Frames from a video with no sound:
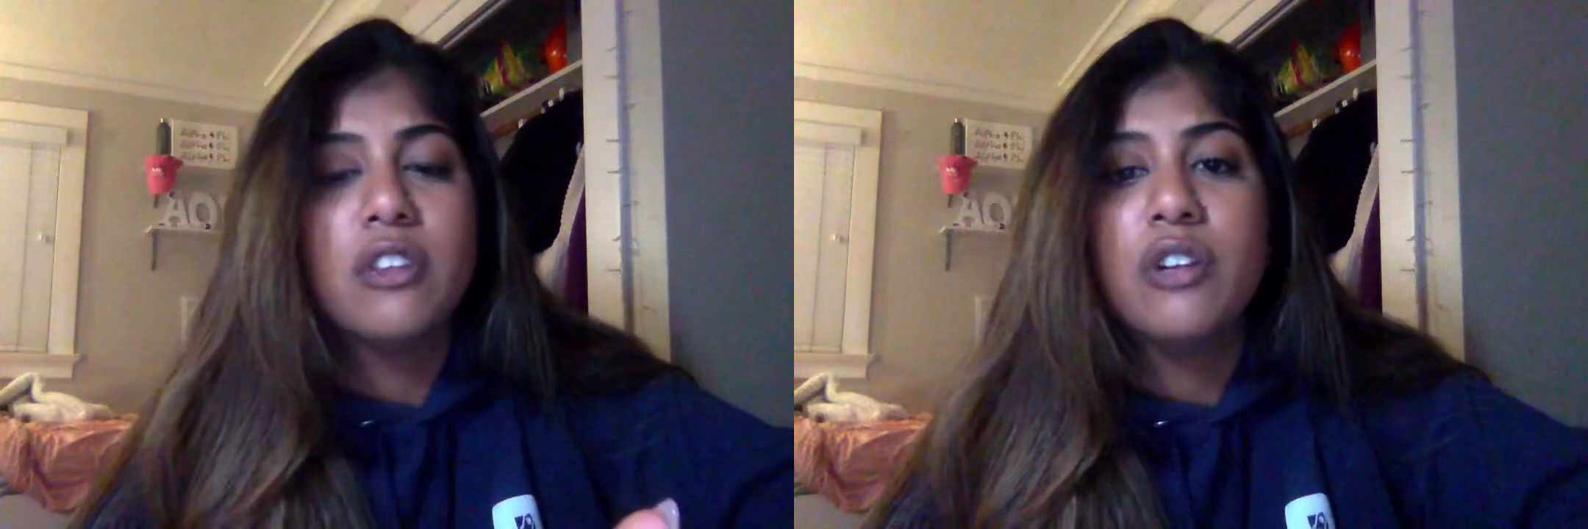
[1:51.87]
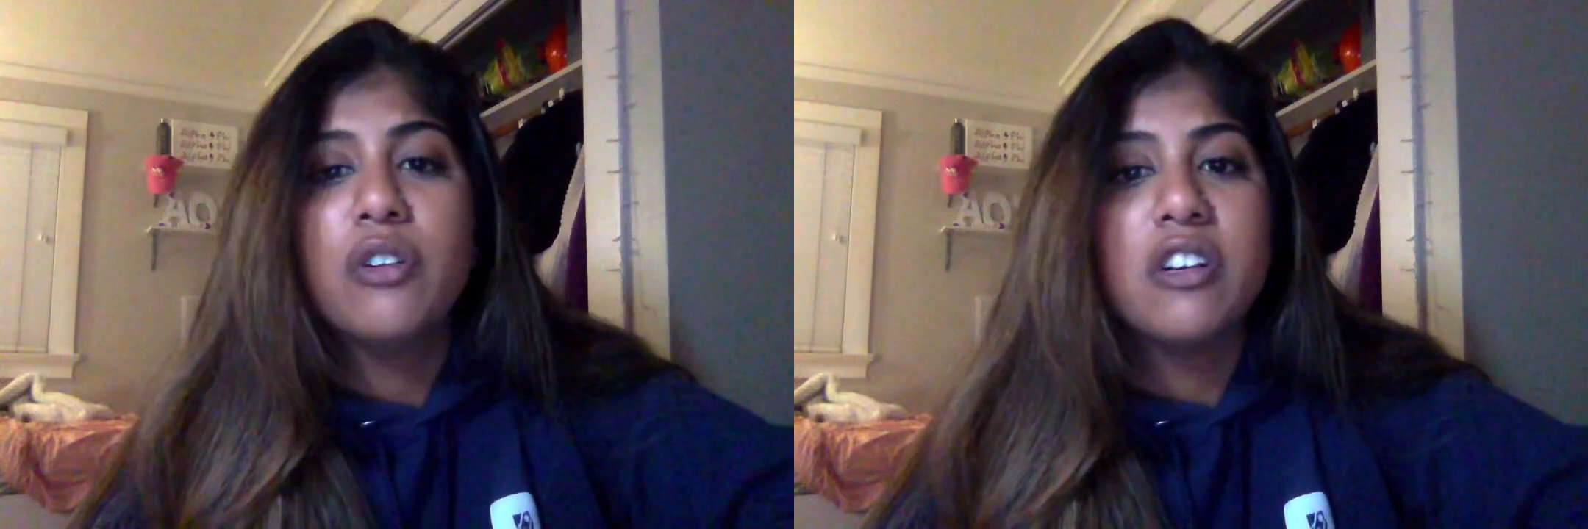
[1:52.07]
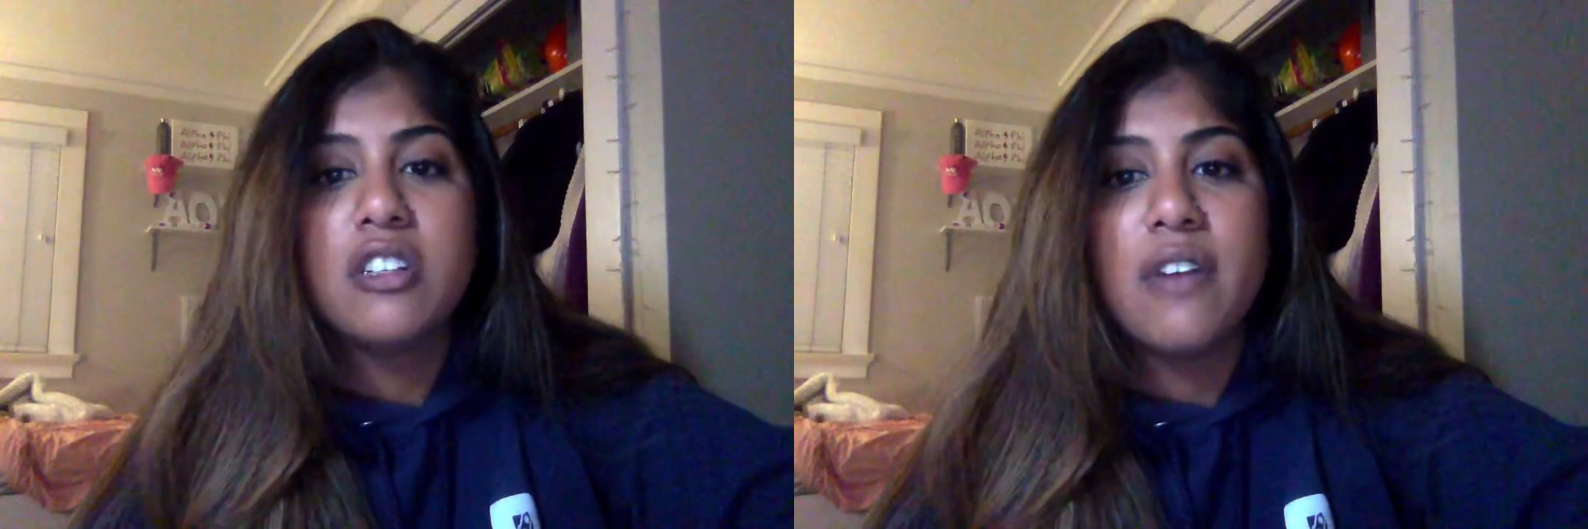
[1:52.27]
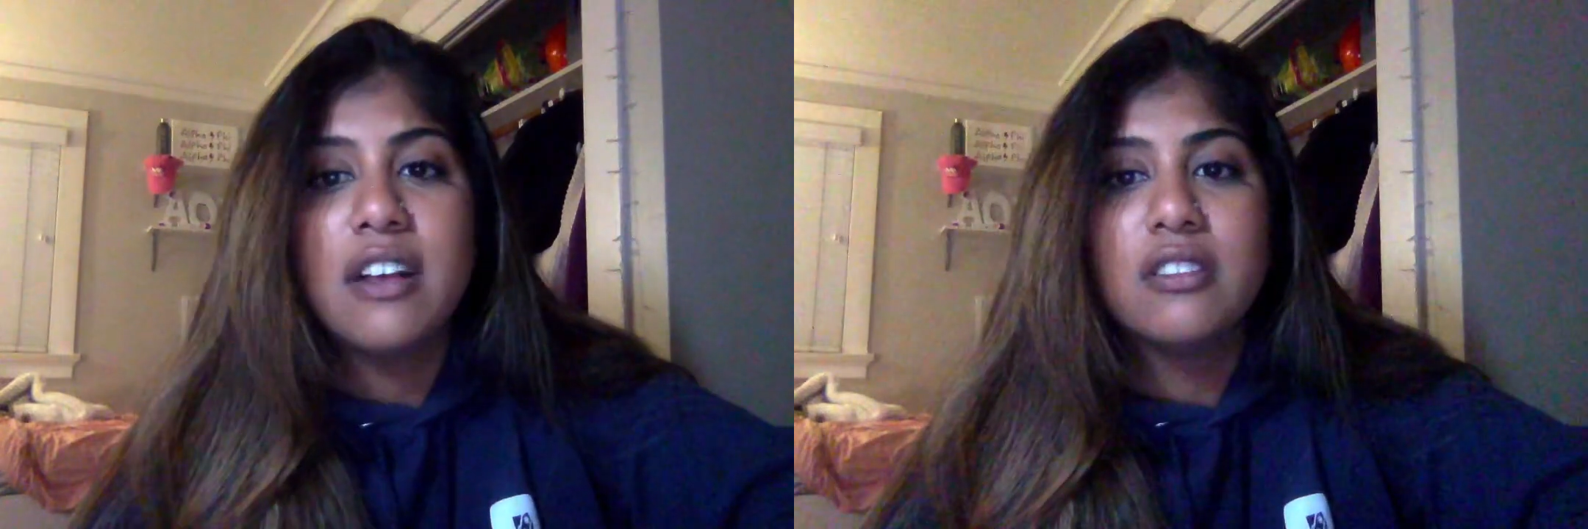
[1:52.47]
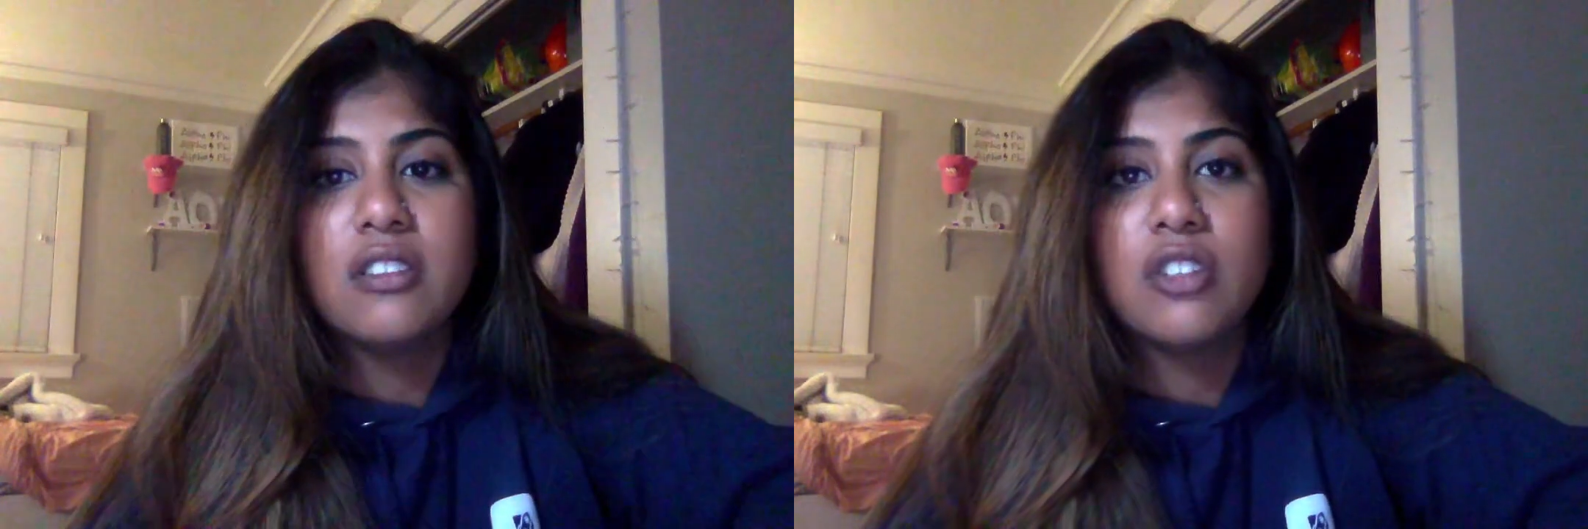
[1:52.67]
literary
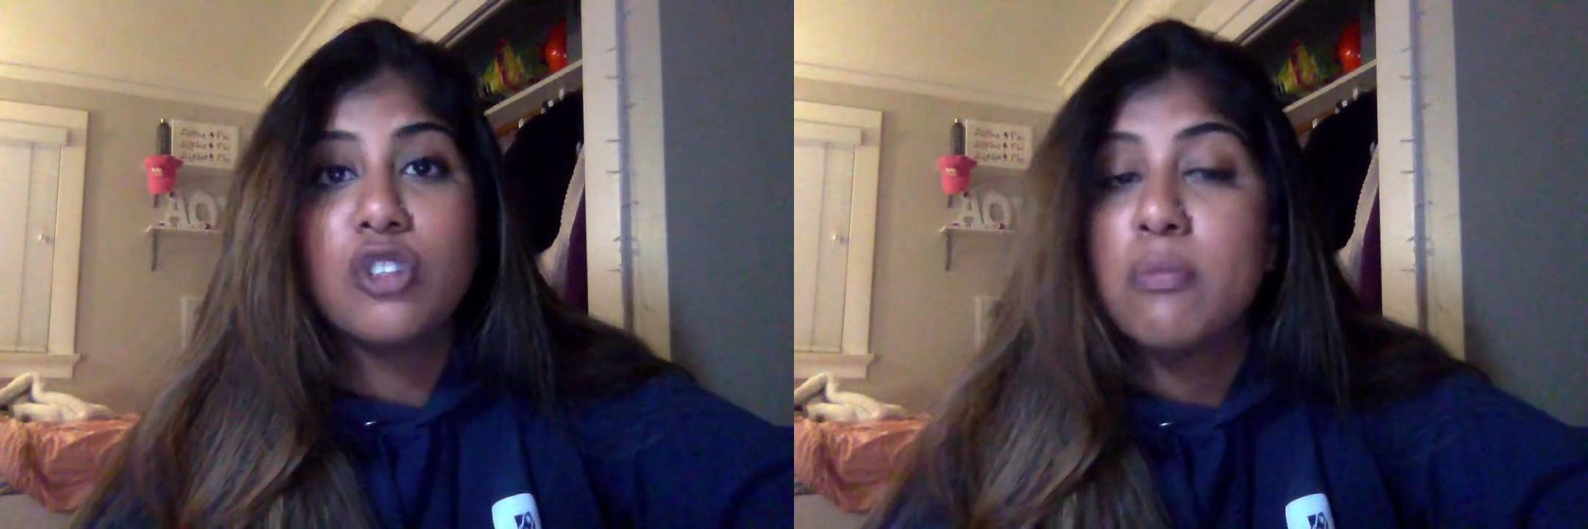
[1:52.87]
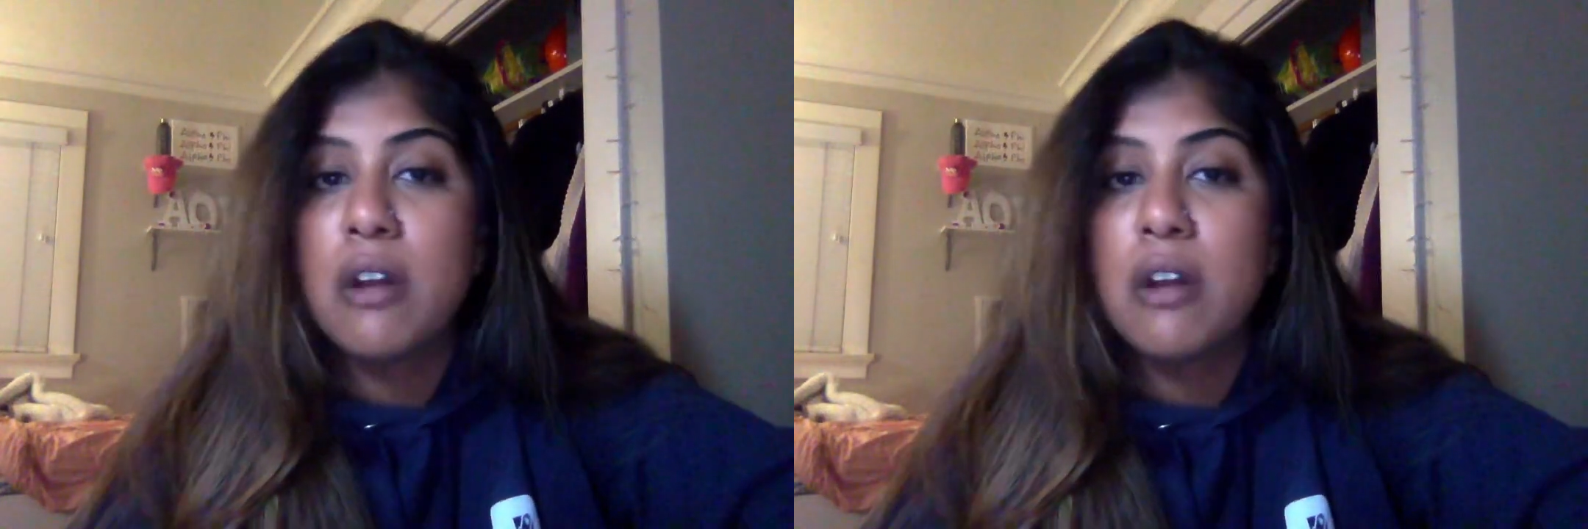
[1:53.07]
devices such as